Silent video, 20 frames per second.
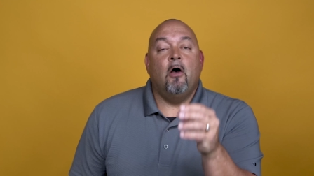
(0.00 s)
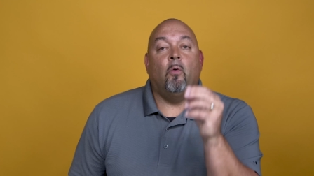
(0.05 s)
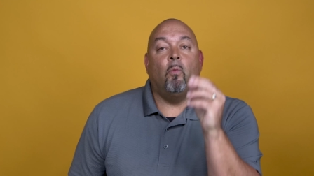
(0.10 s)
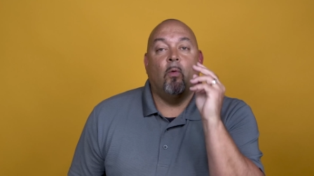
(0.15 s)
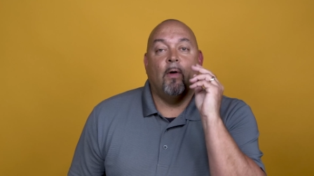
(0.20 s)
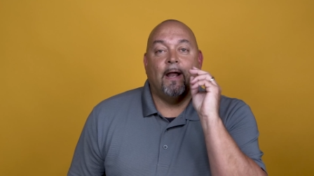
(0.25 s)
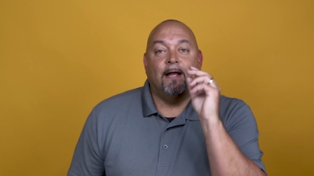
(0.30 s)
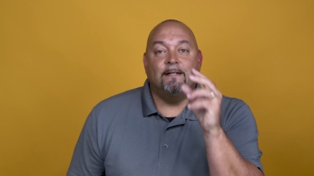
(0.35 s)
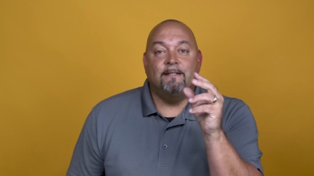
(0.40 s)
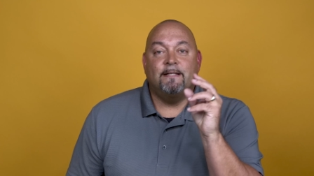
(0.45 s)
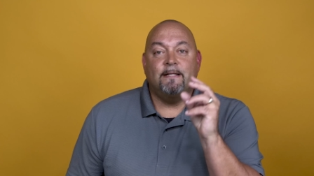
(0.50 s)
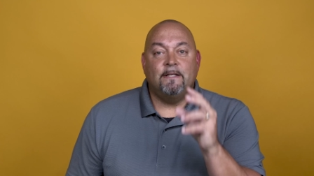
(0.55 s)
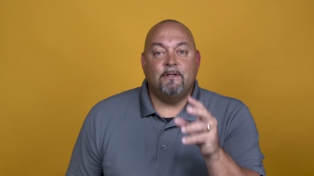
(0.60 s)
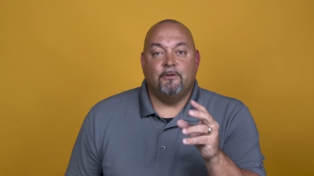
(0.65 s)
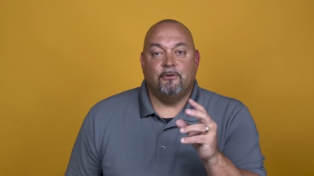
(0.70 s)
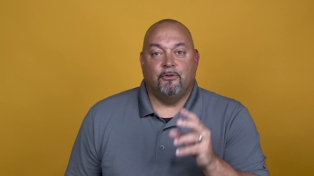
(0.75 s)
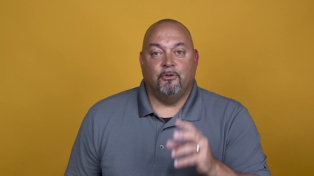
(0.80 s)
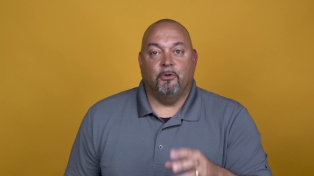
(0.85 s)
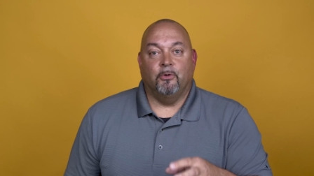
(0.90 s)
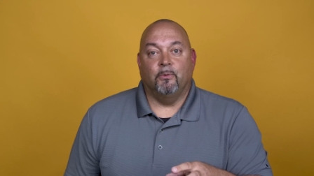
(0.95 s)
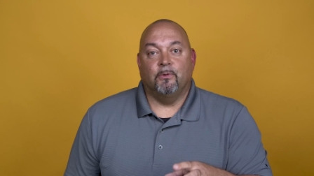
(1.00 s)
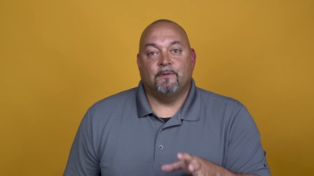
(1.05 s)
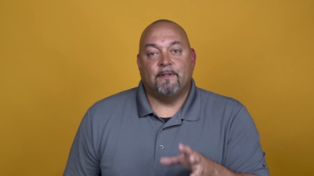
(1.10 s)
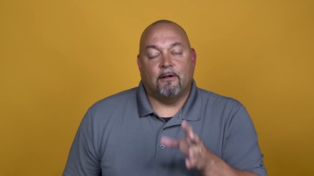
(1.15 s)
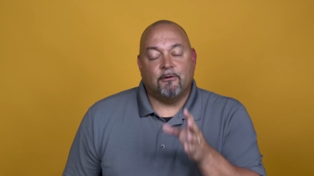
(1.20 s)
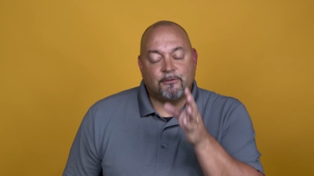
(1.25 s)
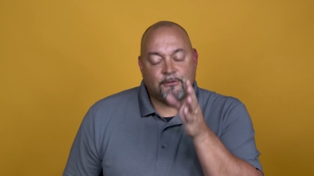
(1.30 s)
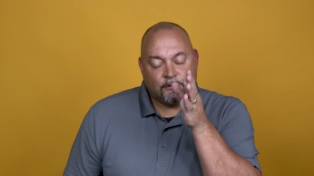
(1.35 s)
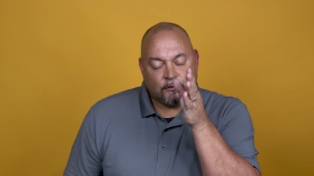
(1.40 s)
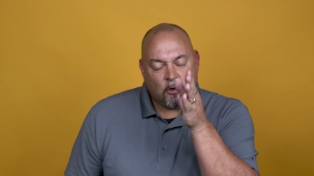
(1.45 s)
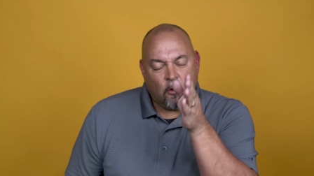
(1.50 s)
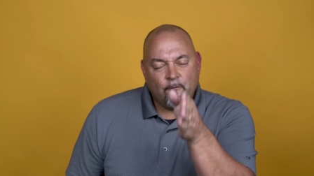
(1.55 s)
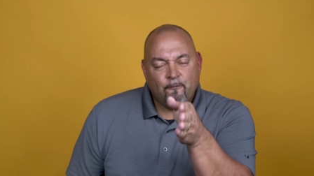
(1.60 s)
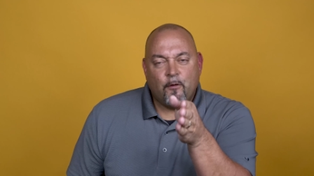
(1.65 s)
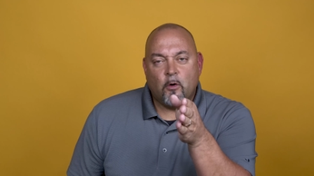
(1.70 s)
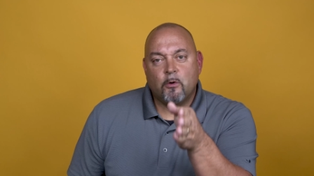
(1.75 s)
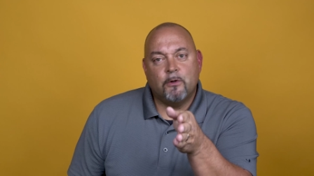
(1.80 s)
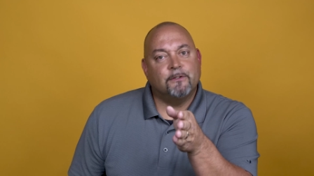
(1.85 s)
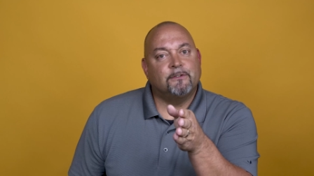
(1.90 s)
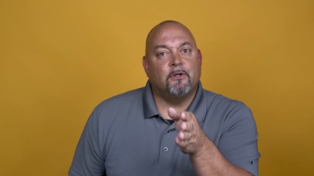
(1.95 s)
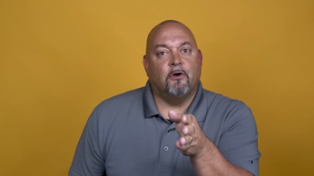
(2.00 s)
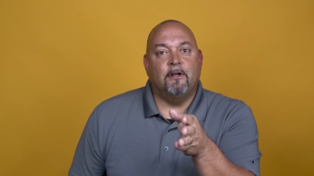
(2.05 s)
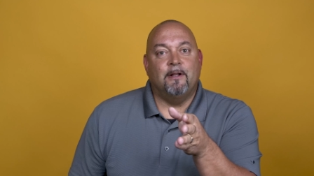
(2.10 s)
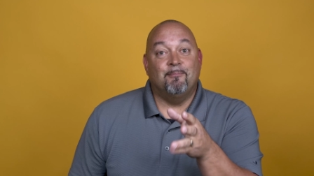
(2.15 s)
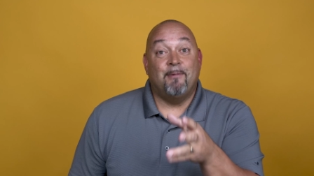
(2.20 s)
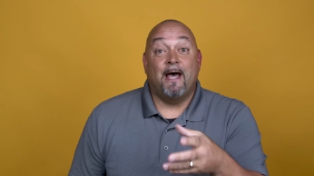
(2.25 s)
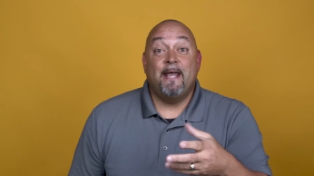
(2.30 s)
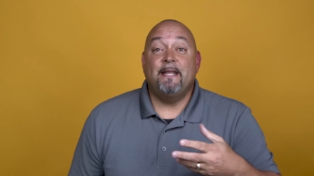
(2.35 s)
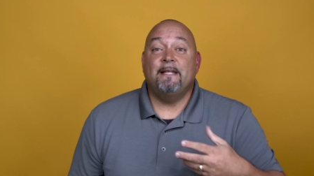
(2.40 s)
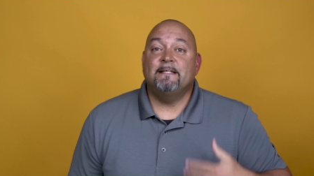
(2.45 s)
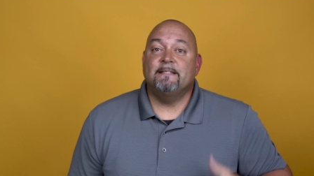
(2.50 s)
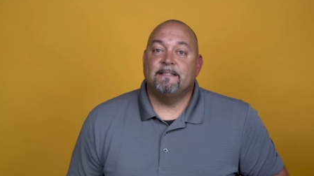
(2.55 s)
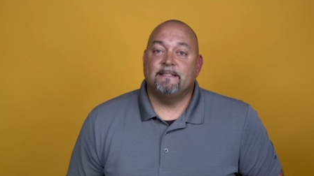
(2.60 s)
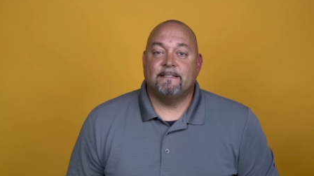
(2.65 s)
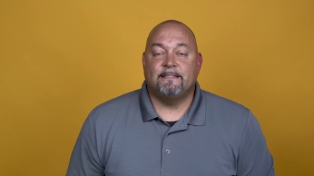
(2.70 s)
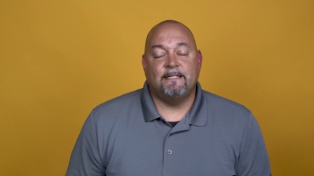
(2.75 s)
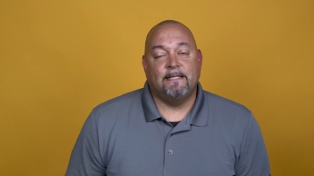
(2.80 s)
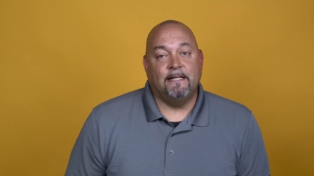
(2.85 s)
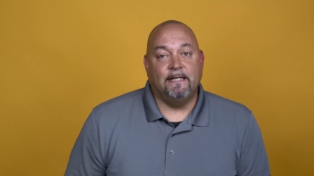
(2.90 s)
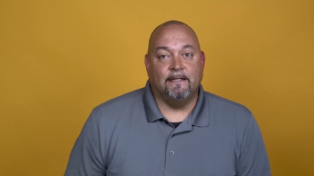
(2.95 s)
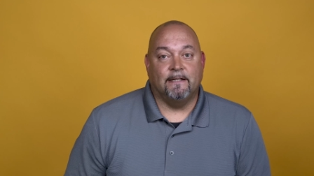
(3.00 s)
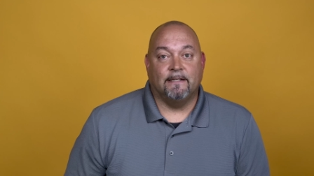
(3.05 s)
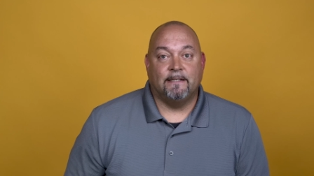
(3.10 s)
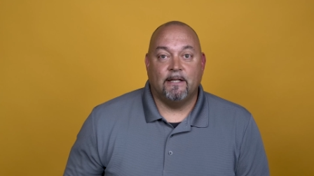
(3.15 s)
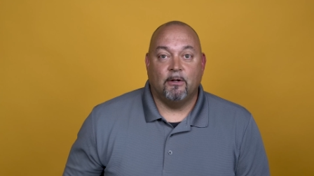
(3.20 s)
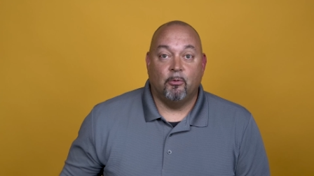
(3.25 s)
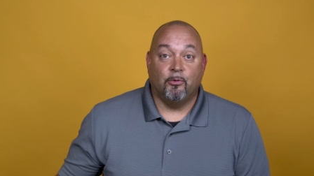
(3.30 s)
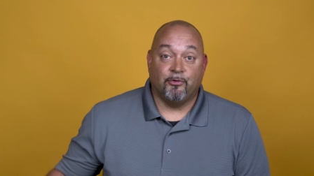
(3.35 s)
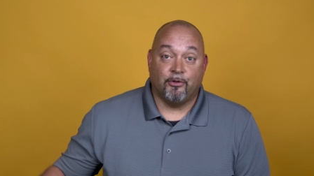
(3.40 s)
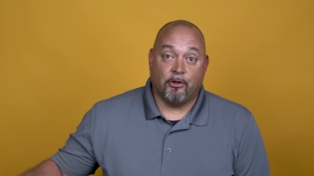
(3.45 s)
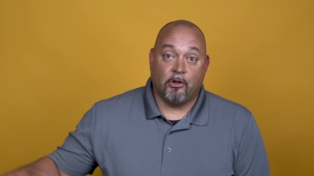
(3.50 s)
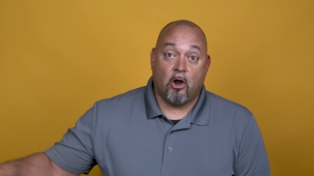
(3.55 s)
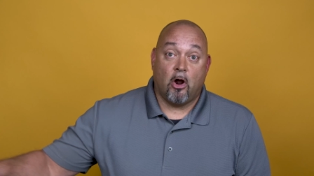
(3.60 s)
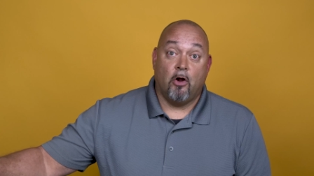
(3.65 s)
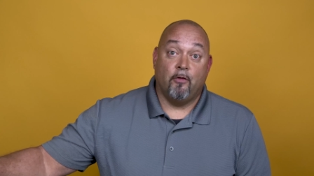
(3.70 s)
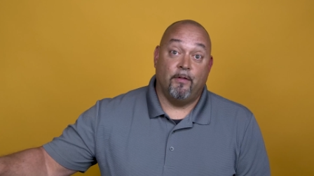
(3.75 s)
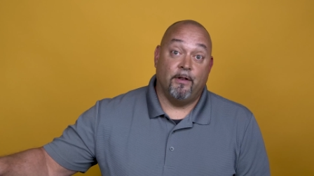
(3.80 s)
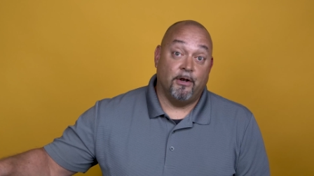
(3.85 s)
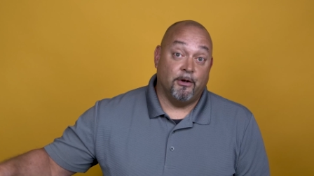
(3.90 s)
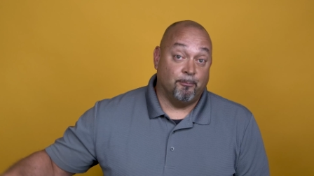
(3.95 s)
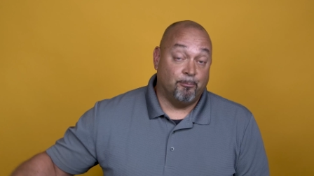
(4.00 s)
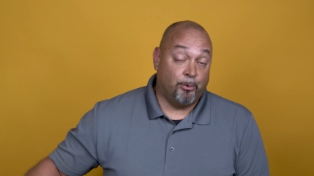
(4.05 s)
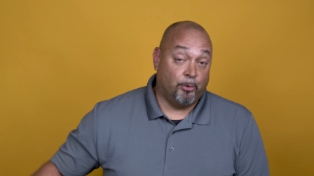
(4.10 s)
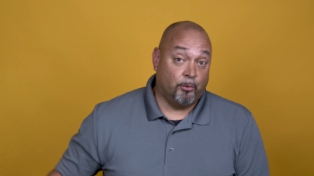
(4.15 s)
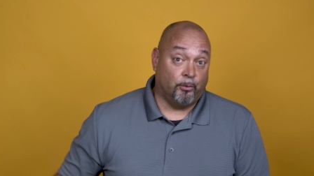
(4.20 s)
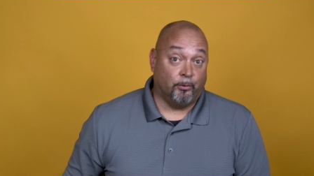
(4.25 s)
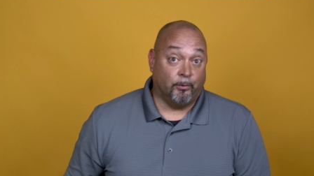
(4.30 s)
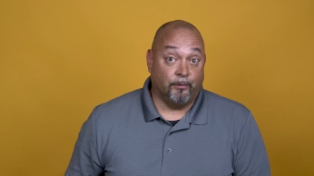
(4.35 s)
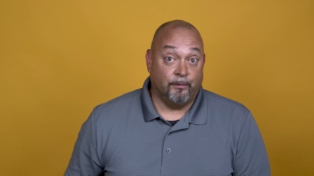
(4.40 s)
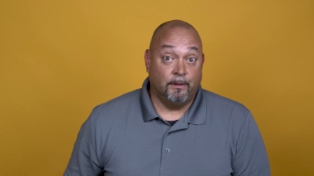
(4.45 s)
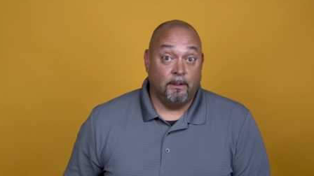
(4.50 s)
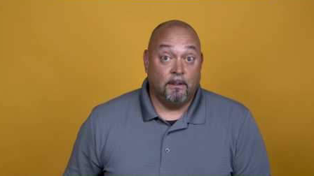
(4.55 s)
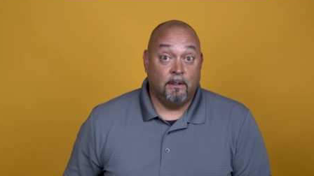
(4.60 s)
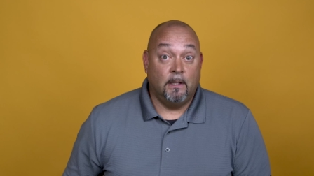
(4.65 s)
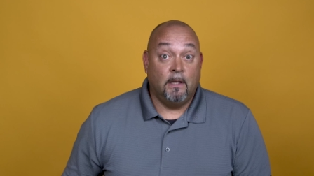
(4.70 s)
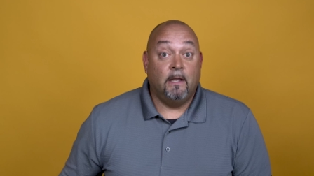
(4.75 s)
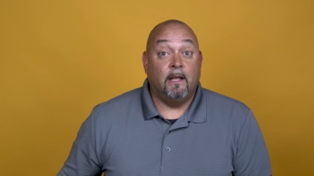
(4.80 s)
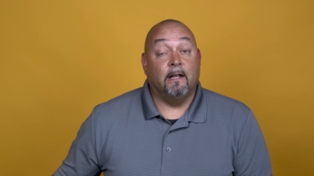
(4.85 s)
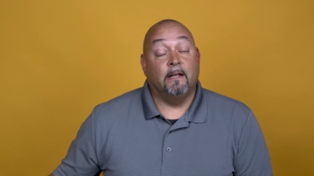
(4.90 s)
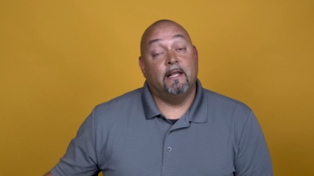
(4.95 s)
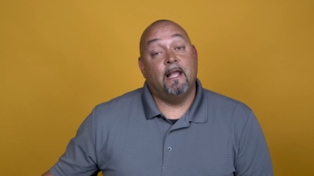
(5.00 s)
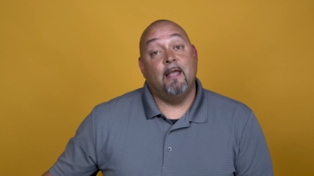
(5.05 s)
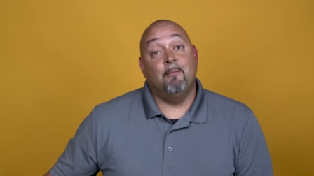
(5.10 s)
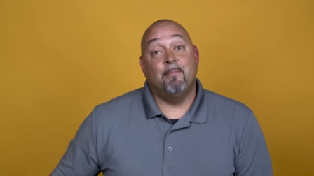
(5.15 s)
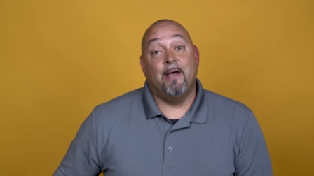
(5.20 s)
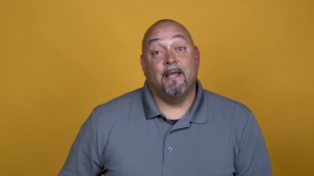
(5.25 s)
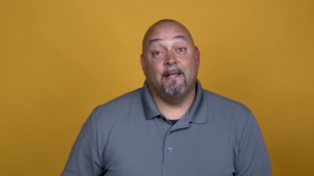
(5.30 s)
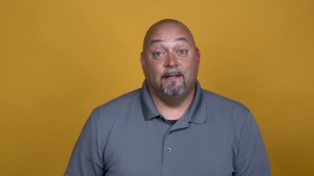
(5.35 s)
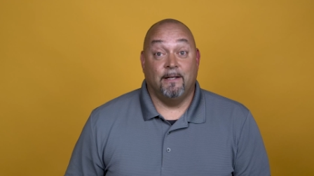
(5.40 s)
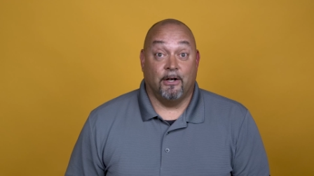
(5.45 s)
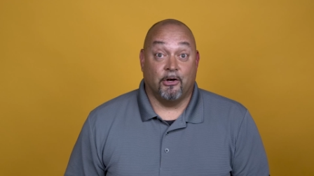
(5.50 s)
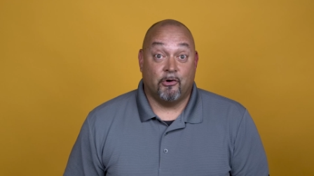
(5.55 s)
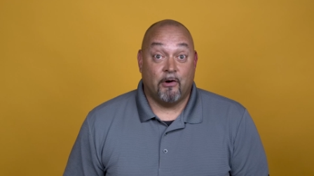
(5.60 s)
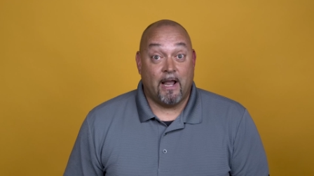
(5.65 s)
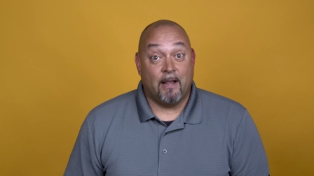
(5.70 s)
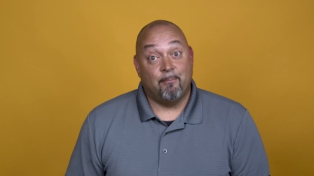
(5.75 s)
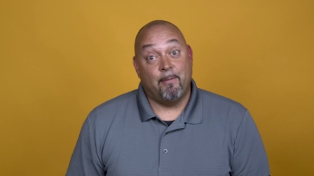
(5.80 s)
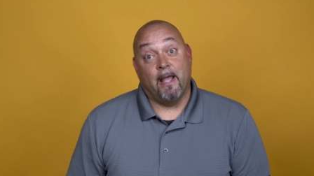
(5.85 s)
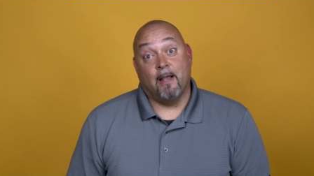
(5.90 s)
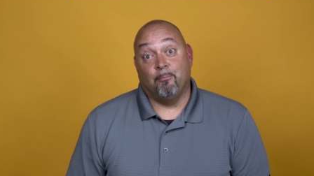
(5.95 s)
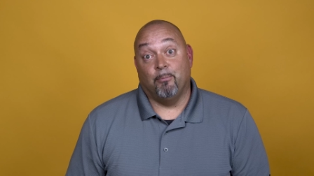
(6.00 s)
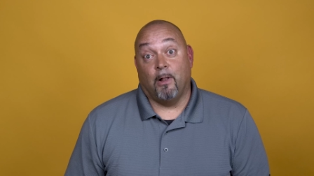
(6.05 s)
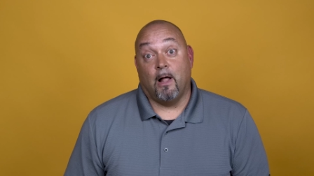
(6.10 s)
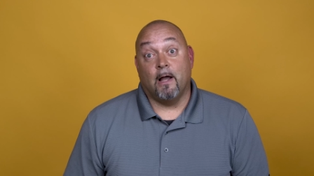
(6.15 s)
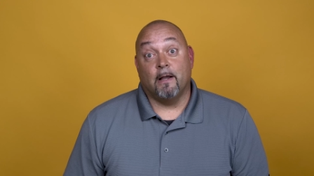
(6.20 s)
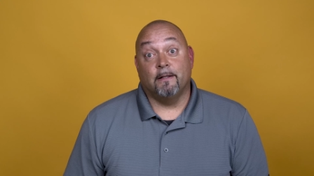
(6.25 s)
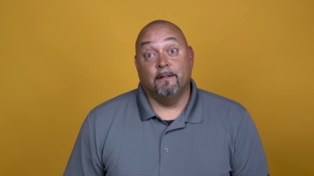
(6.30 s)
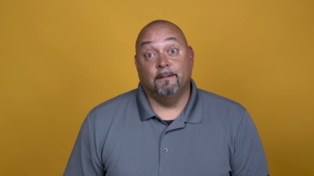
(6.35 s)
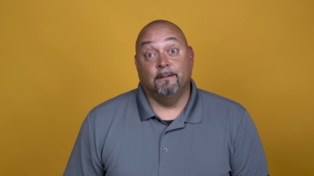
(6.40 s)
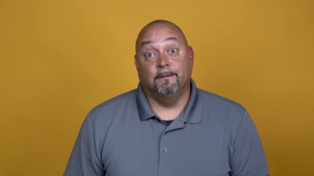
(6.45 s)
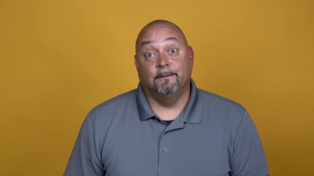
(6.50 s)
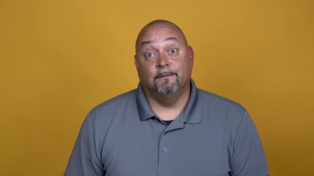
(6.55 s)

What I didn't do, because I was so focused on him, I didn't see that there was a guard that had pulled and came back and did a crackback block.